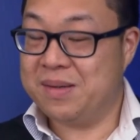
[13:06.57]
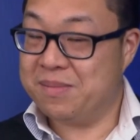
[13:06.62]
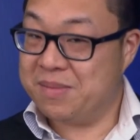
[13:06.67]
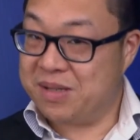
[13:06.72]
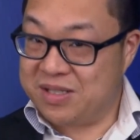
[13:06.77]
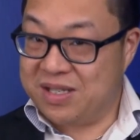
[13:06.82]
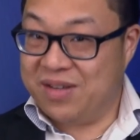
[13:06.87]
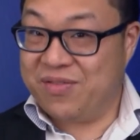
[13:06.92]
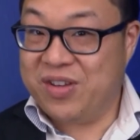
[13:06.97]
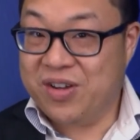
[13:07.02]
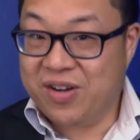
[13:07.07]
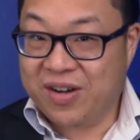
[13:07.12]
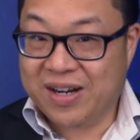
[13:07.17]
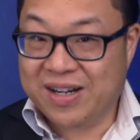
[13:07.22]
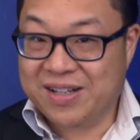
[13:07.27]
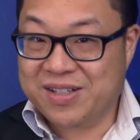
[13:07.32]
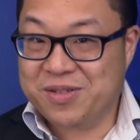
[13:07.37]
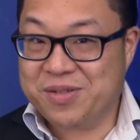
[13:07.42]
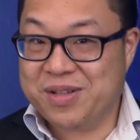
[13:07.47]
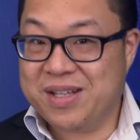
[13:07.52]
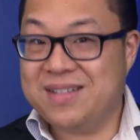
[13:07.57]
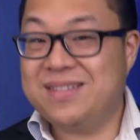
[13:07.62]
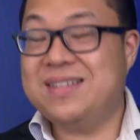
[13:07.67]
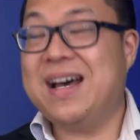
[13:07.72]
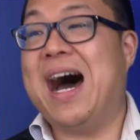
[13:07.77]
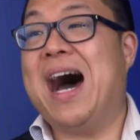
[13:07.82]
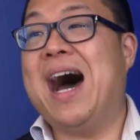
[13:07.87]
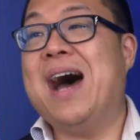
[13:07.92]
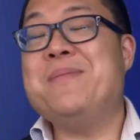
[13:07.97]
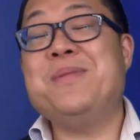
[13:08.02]
Because if you're gonna do this,
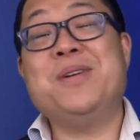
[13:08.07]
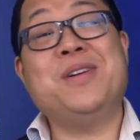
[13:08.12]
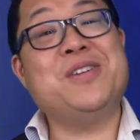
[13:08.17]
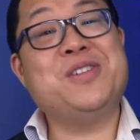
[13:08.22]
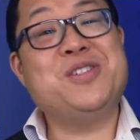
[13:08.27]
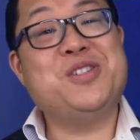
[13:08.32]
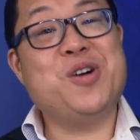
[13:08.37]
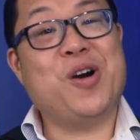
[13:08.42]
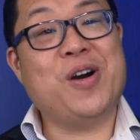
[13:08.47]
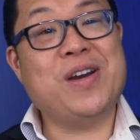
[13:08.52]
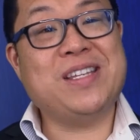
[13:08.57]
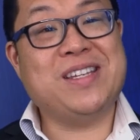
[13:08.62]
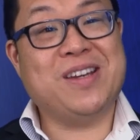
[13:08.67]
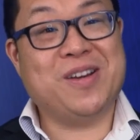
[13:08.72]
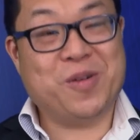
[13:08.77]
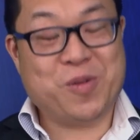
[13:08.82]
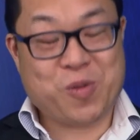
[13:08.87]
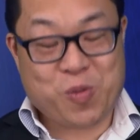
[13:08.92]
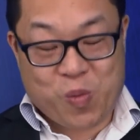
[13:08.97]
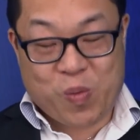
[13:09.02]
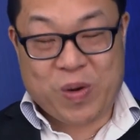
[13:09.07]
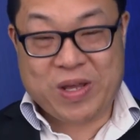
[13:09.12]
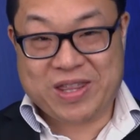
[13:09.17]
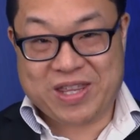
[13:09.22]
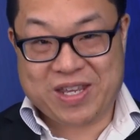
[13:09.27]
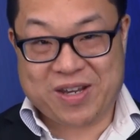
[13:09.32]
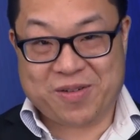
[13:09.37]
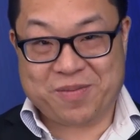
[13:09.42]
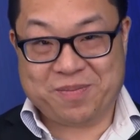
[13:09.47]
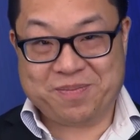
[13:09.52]
I'm gonna join you
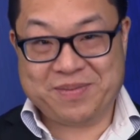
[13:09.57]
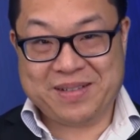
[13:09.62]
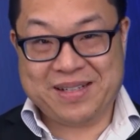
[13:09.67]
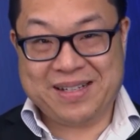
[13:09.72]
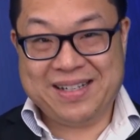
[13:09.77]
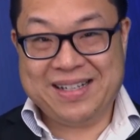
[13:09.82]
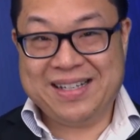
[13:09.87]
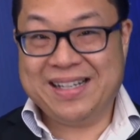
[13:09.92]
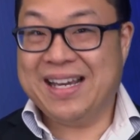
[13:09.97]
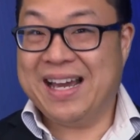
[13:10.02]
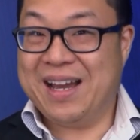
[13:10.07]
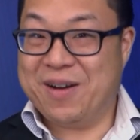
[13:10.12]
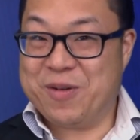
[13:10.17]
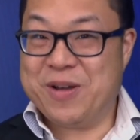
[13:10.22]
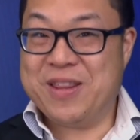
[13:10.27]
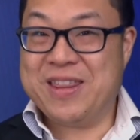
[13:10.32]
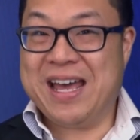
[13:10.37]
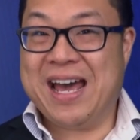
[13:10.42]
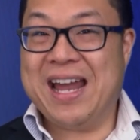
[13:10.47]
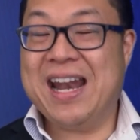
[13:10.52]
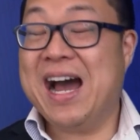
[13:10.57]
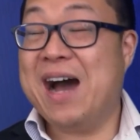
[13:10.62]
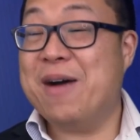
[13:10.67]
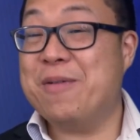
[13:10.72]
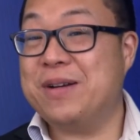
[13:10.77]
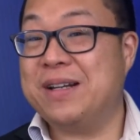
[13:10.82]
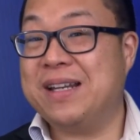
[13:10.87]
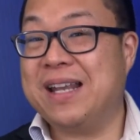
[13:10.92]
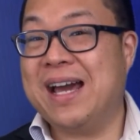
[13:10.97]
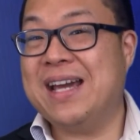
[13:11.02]
with you. And with that, I
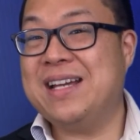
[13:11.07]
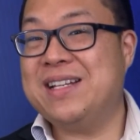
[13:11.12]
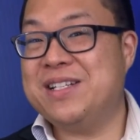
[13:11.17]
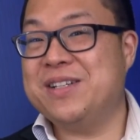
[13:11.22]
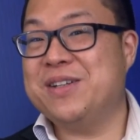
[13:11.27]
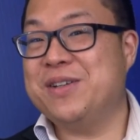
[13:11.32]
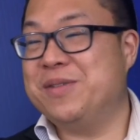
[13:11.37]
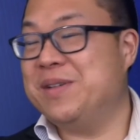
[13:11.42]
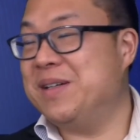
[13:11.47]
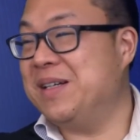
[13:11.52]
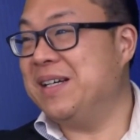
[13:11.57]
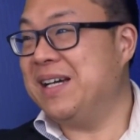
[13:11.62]
would like to